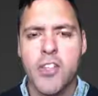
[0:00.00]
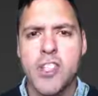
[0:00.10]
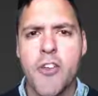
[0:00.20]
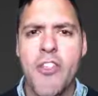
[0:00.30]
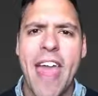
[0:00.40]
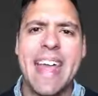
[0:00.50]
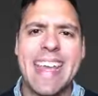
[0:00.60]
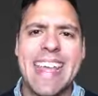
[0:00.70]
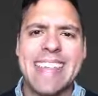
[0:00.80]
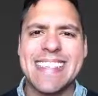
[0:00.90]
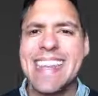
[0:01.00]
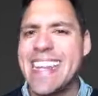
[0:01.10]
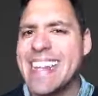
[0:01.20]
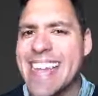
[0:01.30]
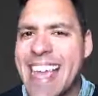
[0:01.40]
So that is an
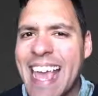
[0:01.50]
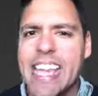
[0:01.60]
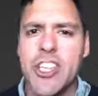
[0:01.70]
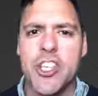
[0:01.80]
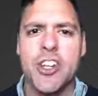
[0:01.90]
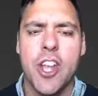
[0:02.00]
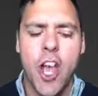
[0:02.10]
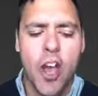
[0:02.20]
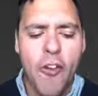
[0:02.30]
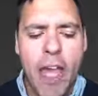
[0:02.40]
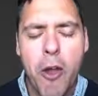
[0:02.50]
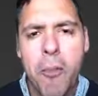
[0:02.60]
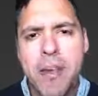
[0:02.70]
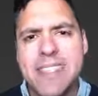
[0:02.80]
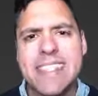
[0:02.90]
indication of how
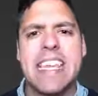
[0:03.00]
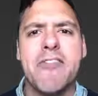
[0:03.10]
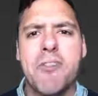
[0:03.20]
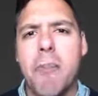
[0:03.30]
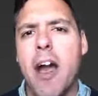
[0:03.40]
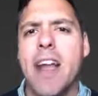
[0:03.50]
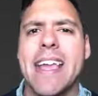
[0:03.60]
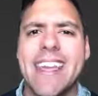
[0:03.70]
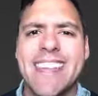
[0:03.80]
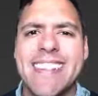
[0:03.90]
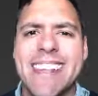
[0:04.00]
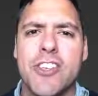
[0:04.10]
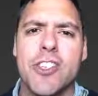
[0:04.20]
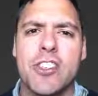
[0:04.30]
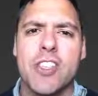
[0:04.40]
perceived market
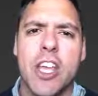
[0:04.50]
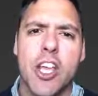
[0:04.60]
conditions